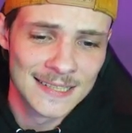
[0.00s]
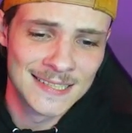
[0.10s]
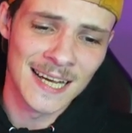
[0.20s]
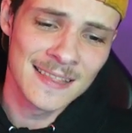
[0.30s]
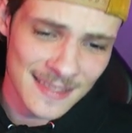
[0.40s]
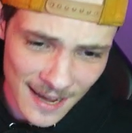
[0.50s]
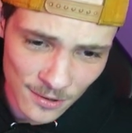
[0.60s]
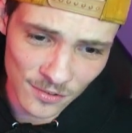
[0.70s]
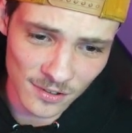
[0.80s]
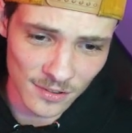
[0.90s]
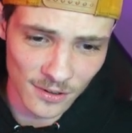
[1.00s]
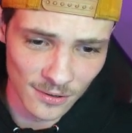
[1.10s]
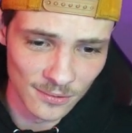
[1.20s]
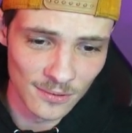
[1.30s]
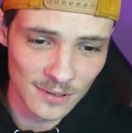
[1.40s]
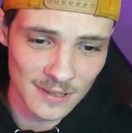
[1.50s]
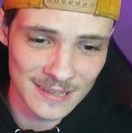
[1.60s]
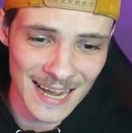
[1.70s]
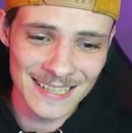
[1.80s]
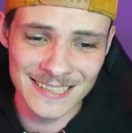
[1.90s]
10,000 though,
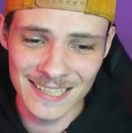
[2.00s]
that can